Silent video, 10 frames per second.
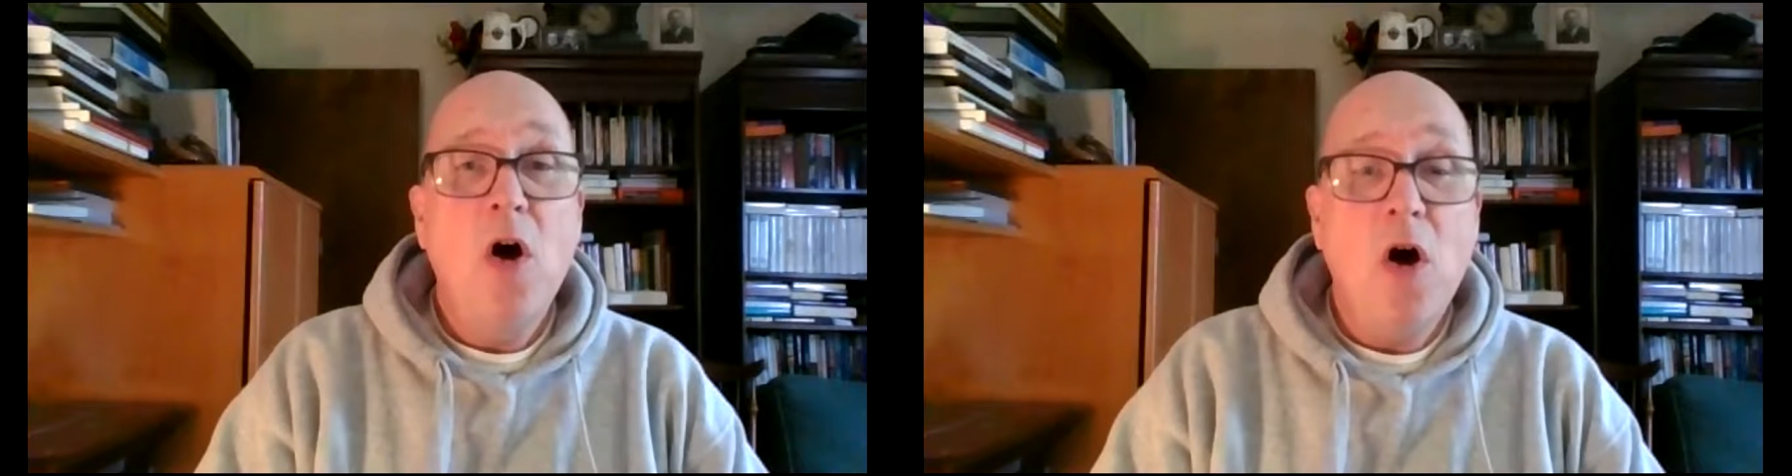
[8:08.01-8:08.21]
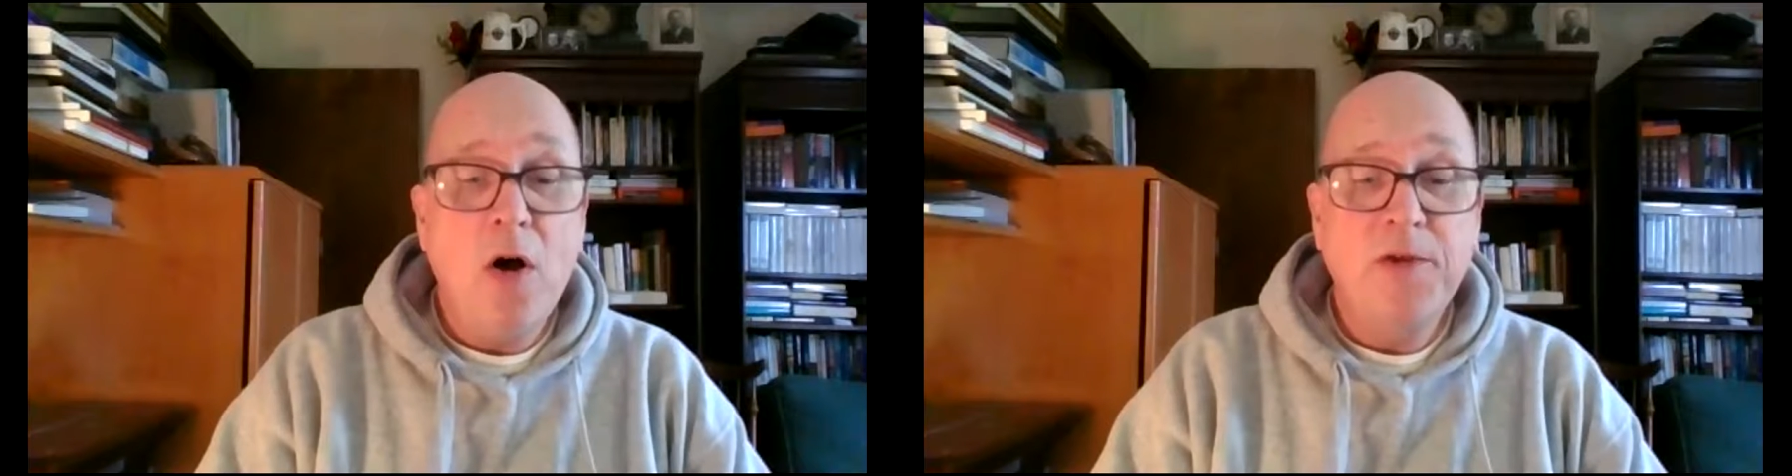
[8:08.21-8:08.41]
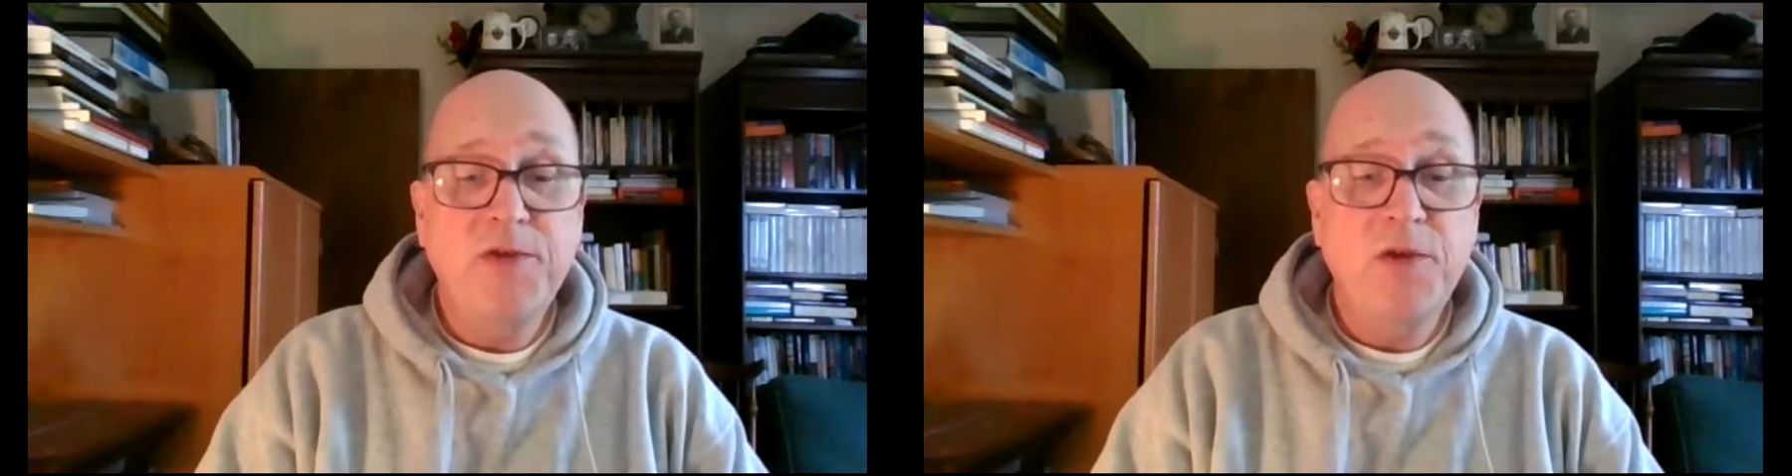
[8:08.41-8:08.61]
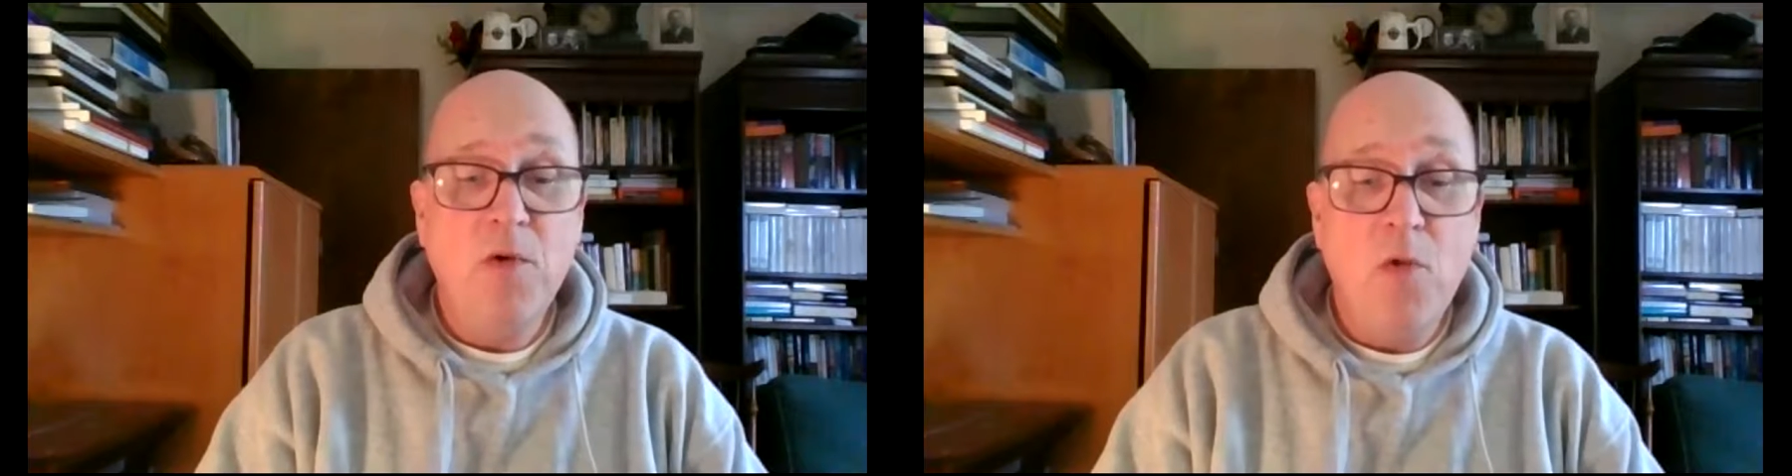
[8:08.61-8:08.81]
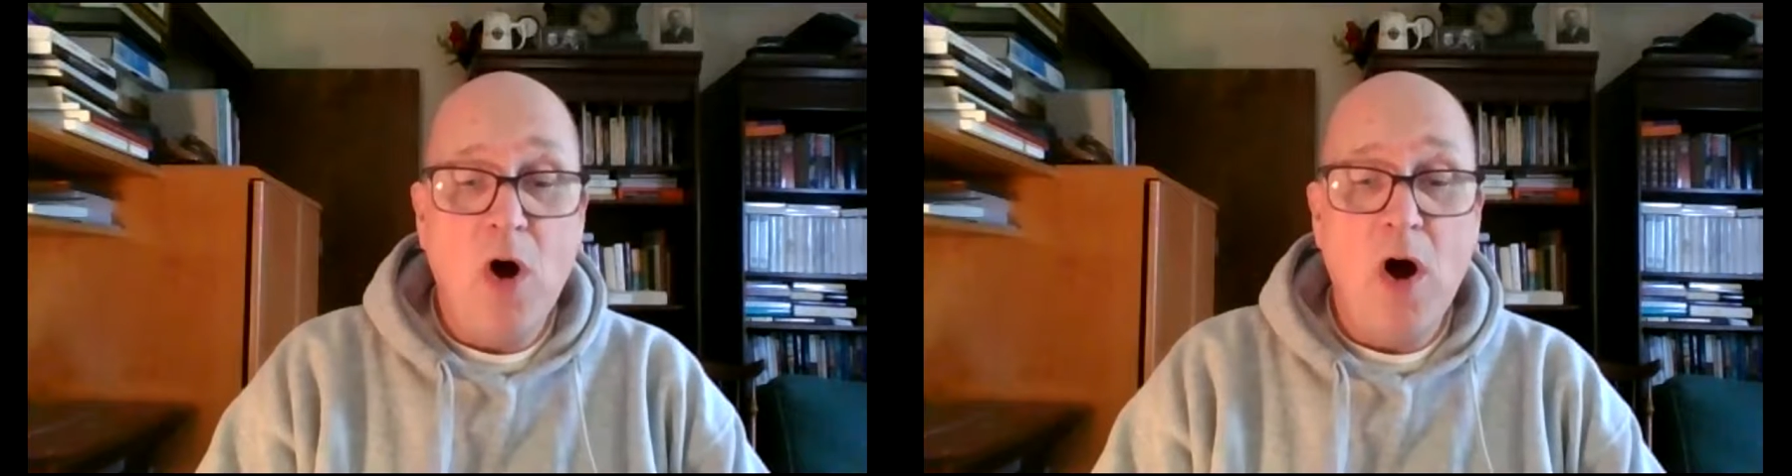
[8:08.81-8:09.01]

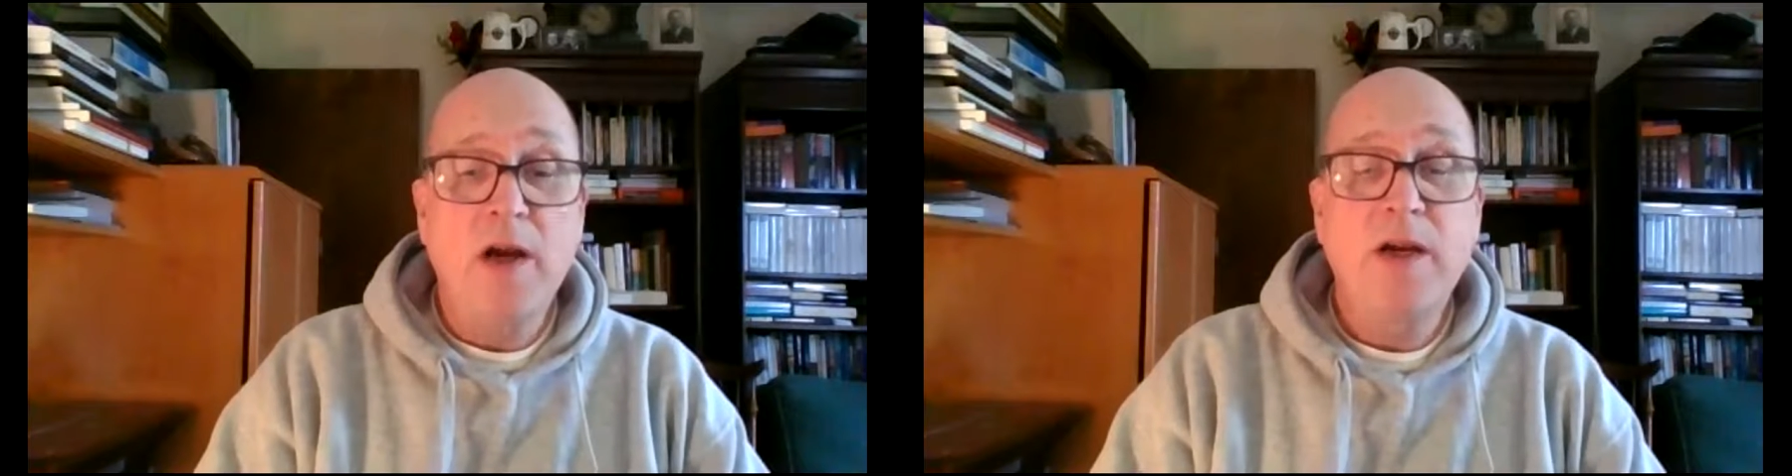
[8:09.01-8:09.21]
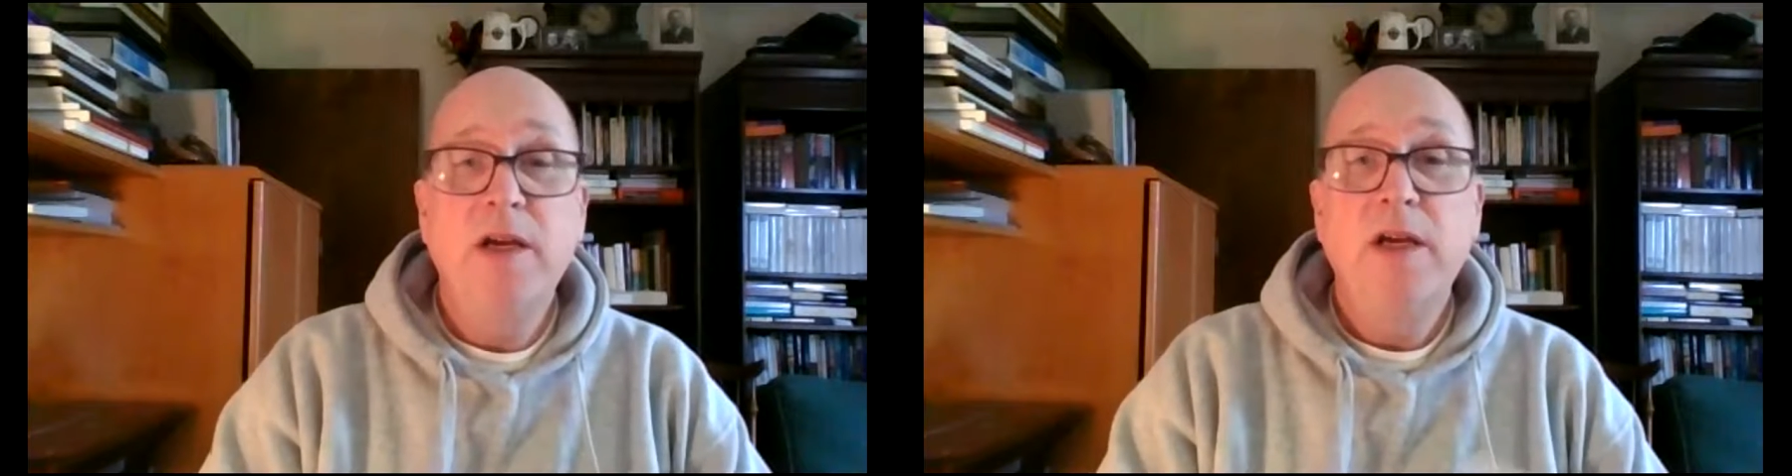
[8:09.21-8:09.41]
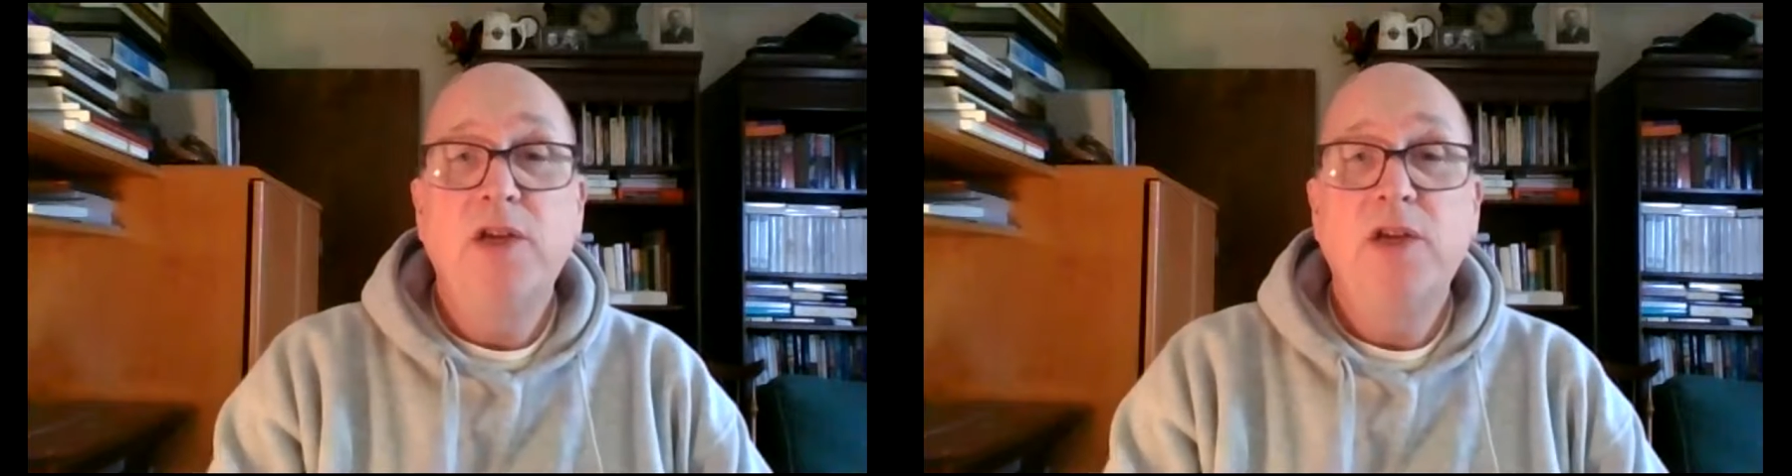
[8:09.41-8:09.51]
also walk